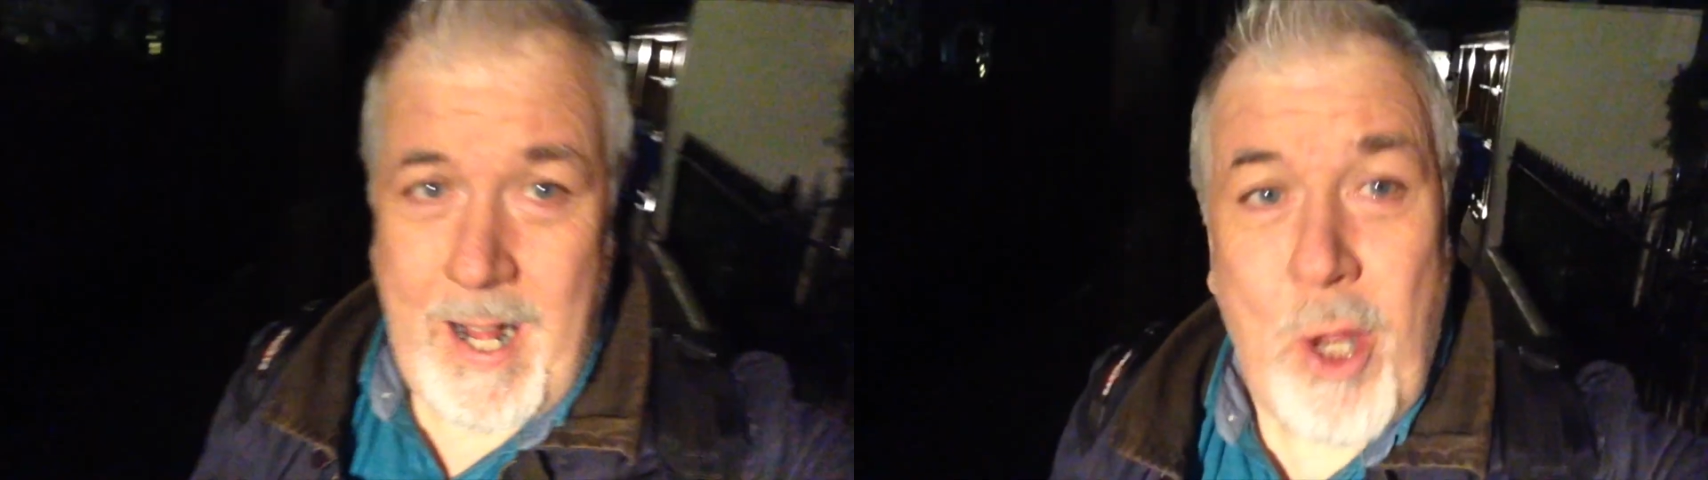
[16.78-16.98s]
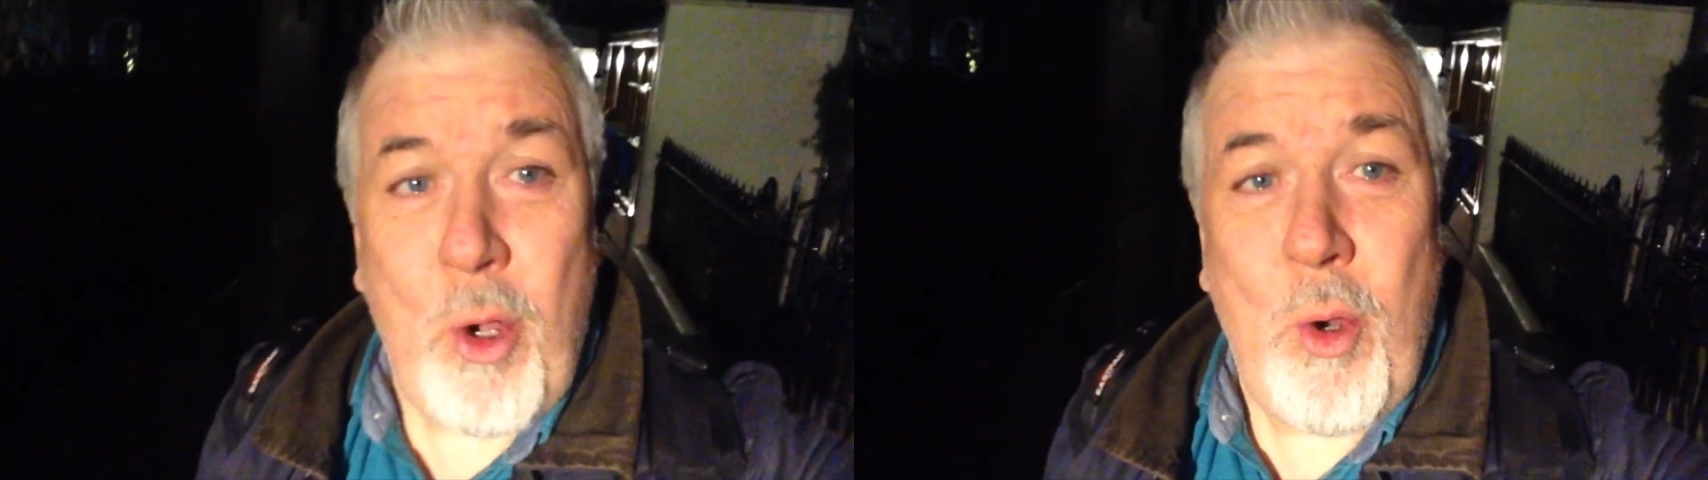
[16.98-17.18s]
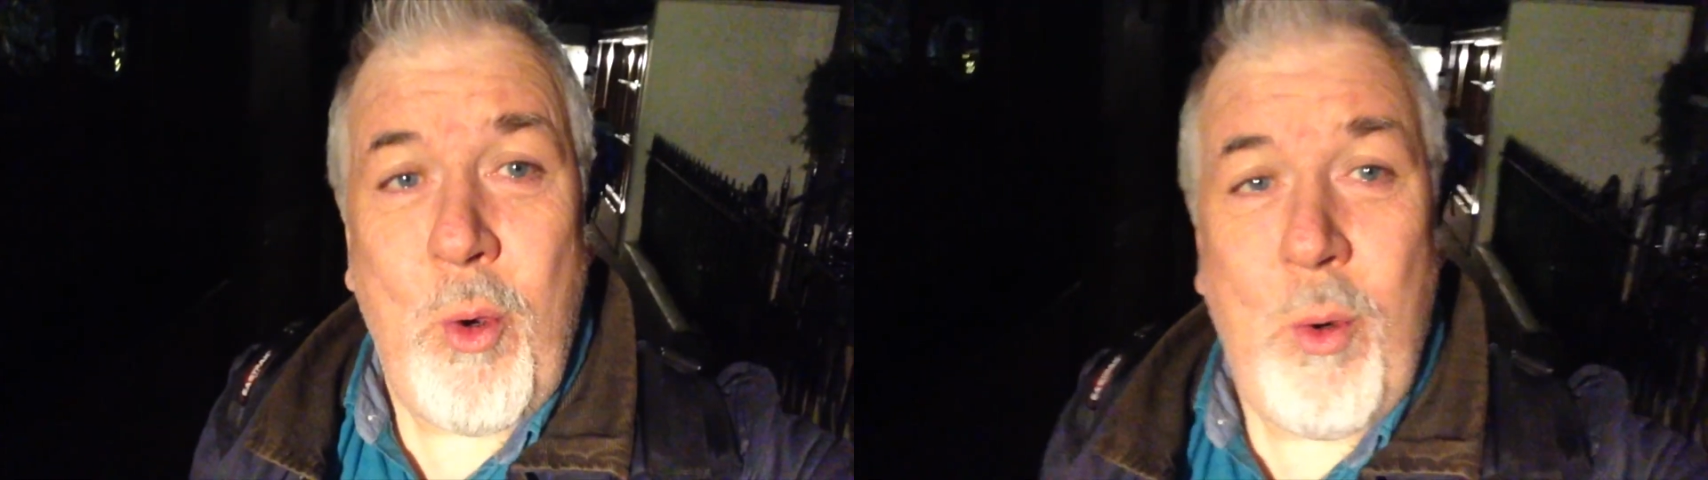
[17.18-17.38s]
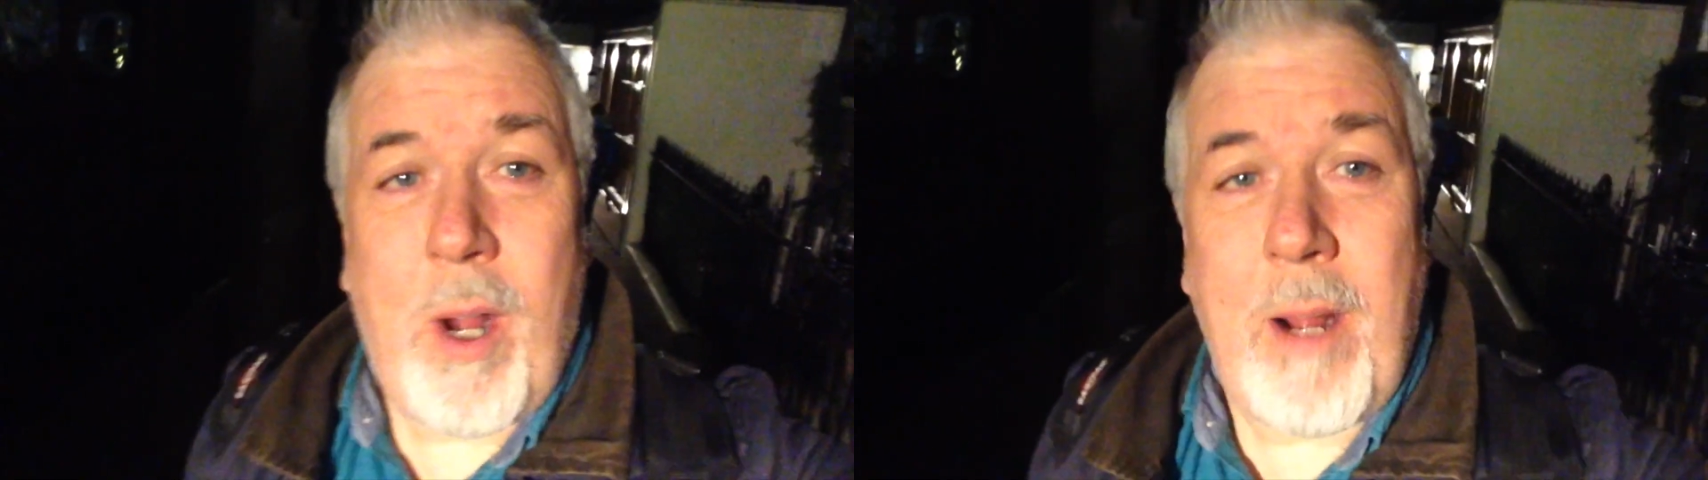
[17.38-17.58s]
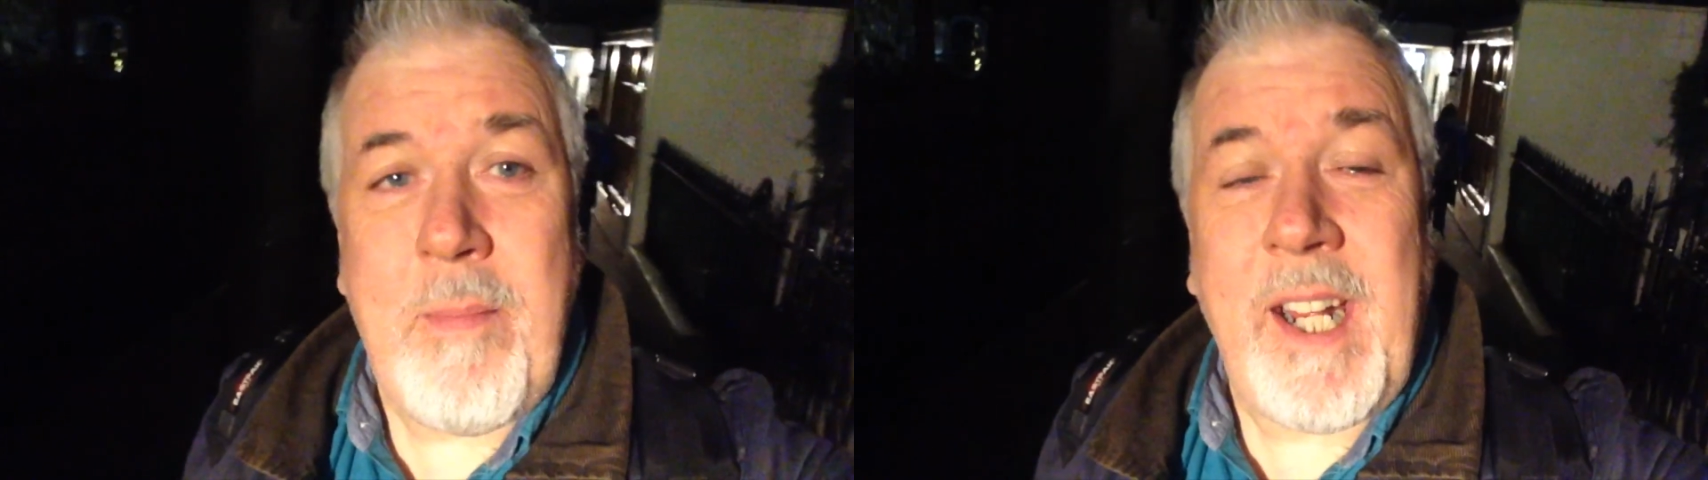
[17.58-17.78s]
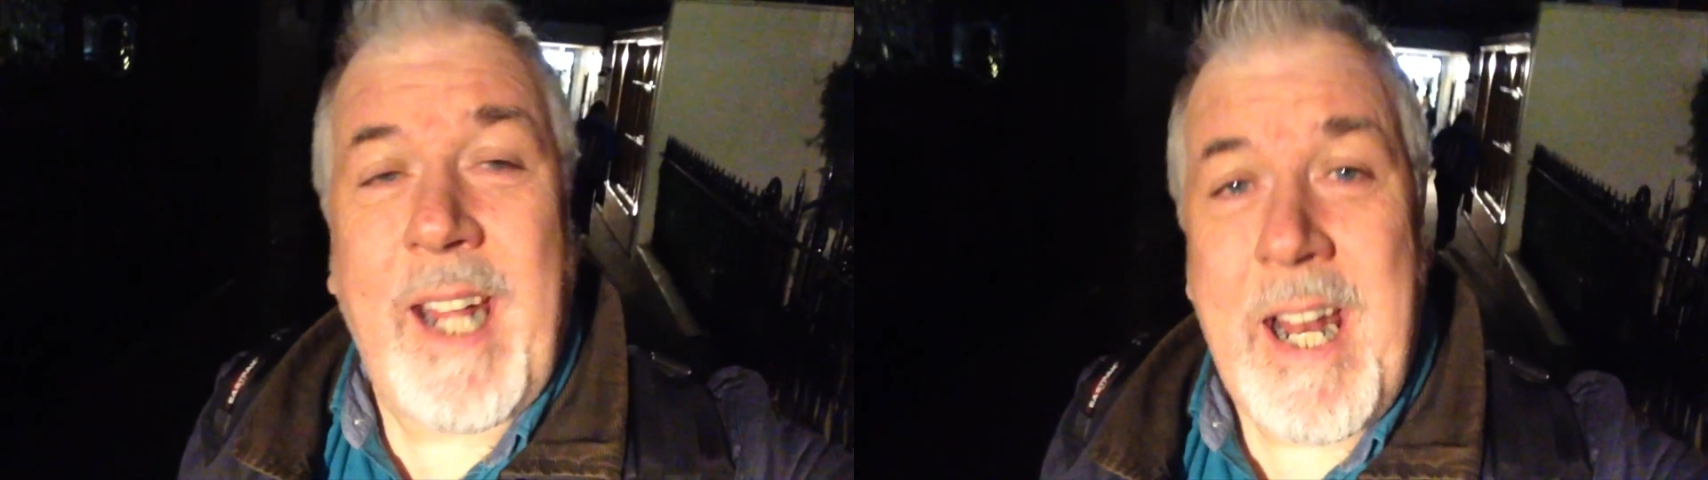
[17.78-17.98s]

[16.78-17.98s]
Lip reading: Hello, I'm Nick